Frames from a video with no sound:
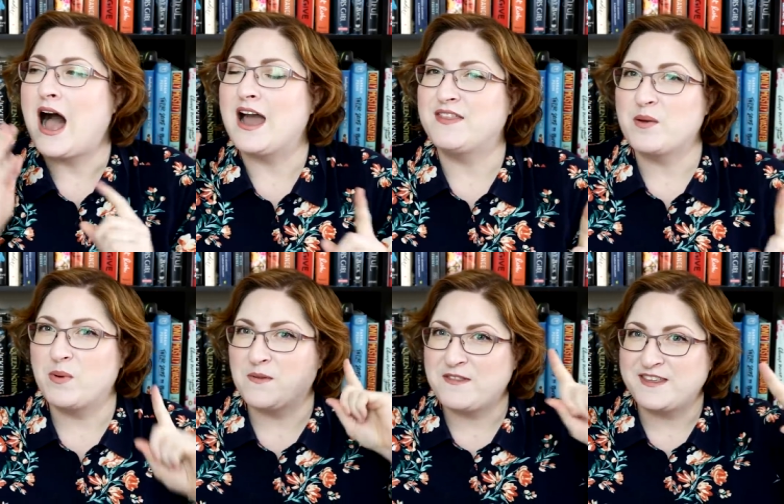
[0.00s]
I think
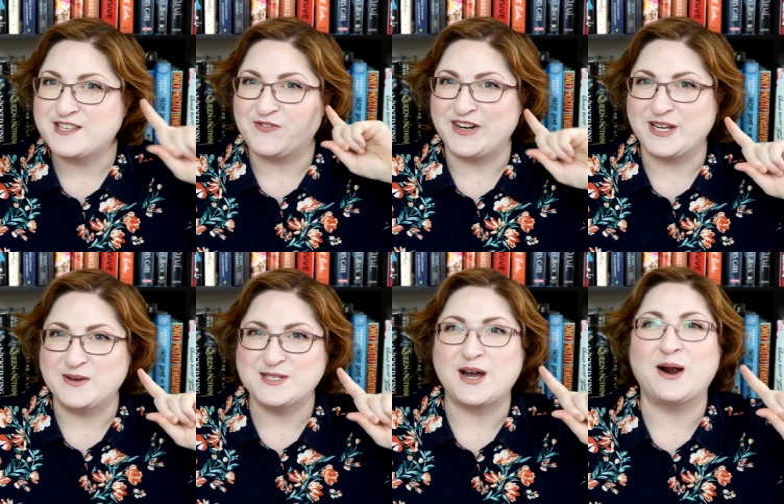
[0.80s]
both of these
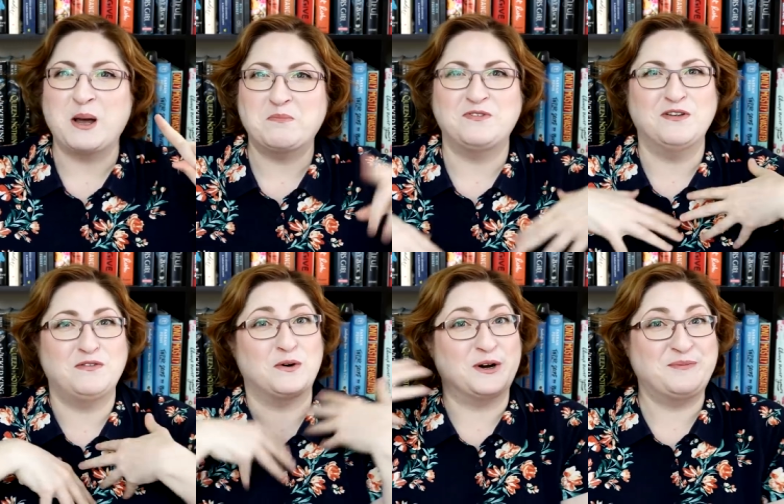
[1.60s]
videos are helpful
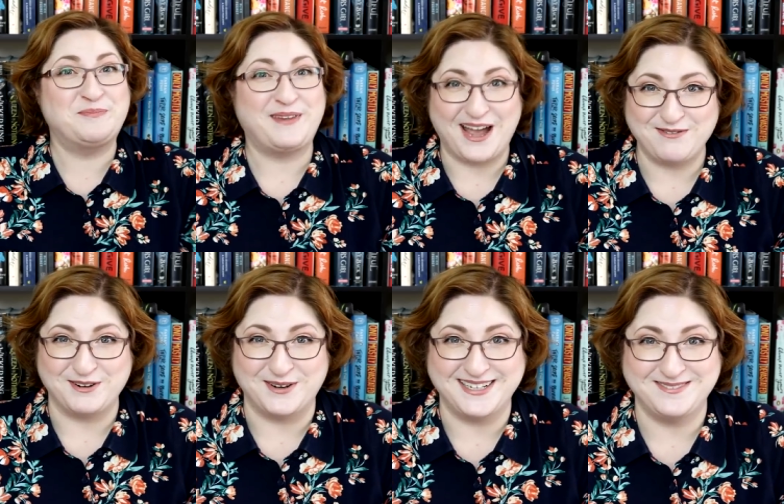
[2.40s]
for
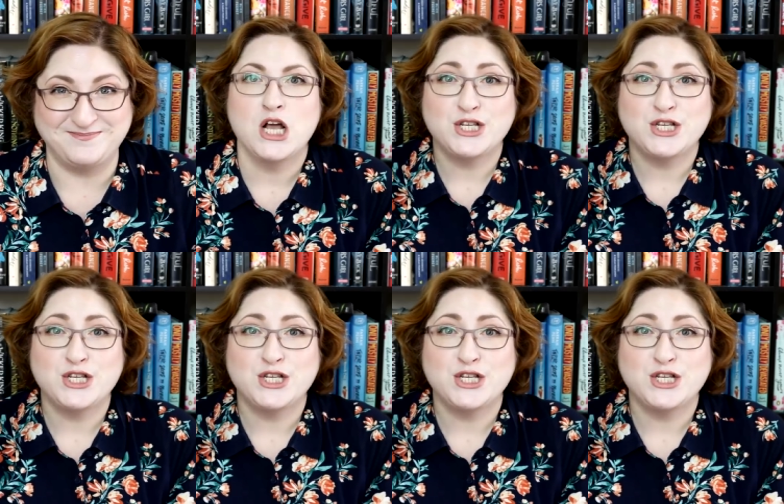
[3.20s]
everyone.